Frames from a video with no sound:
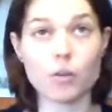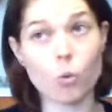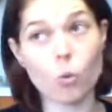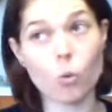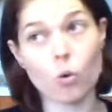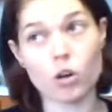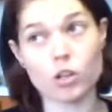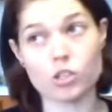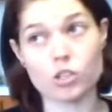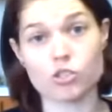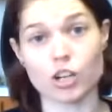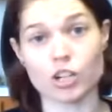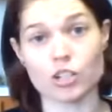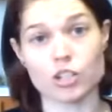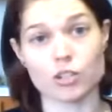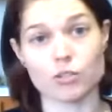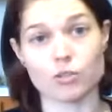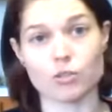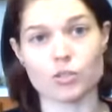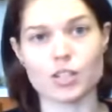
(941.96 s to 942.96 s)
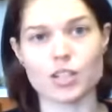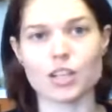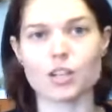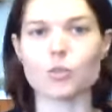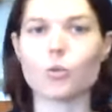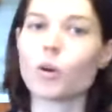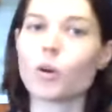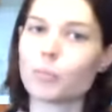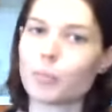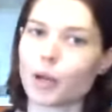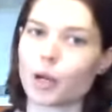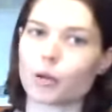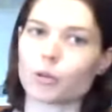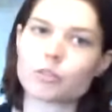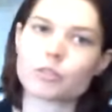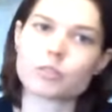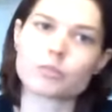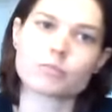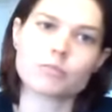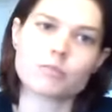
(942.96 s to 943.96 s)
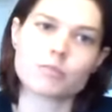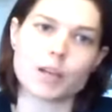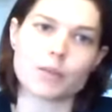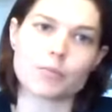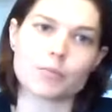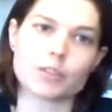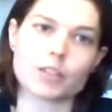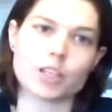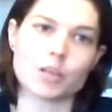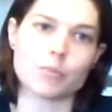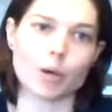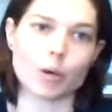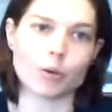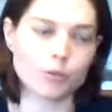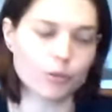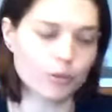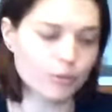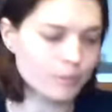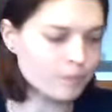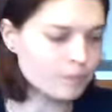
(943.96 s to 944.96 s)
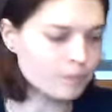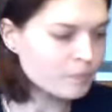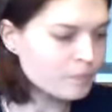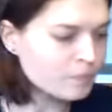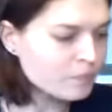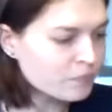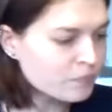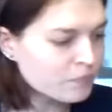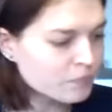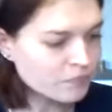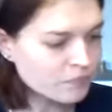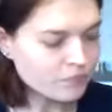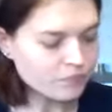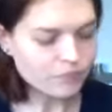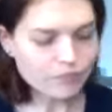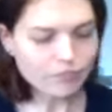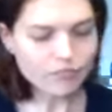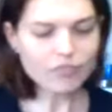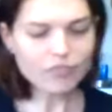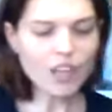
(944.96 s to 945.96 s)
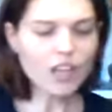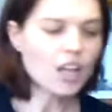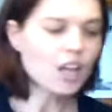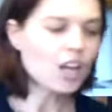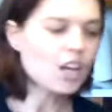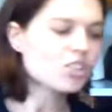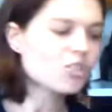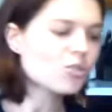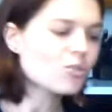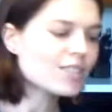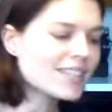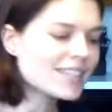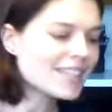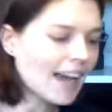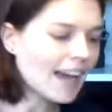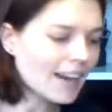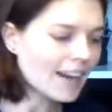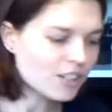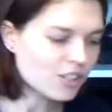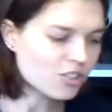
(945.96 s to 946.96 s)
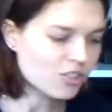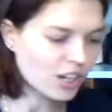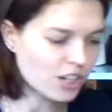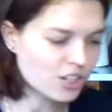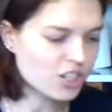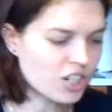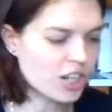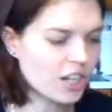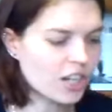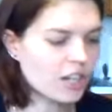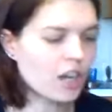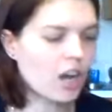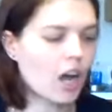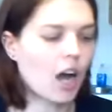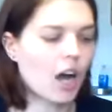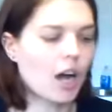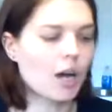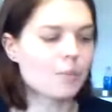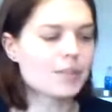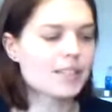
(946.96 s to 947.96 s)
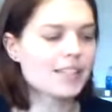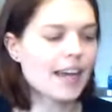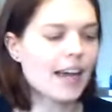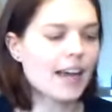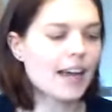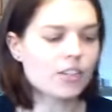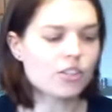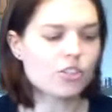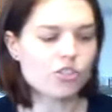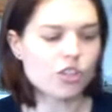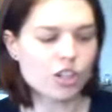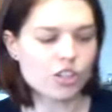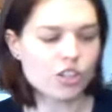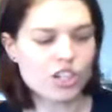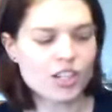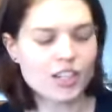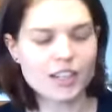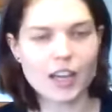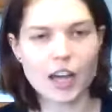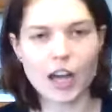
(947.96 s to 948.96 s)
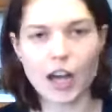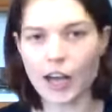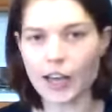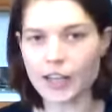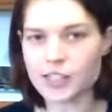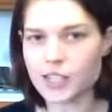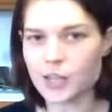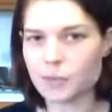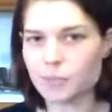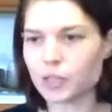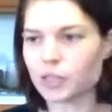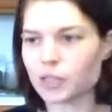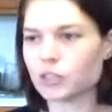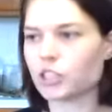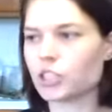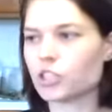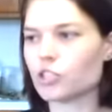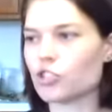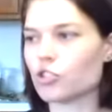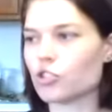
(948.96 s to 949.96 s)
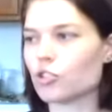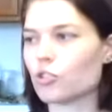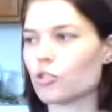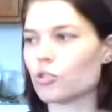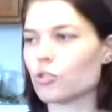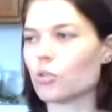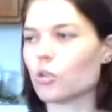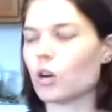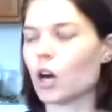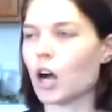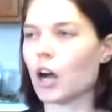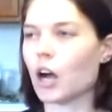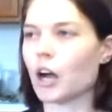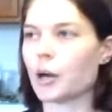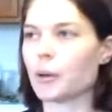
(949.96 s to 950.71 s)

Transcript: or stretching routine, or both. Definitely both. So static stretching. I typically do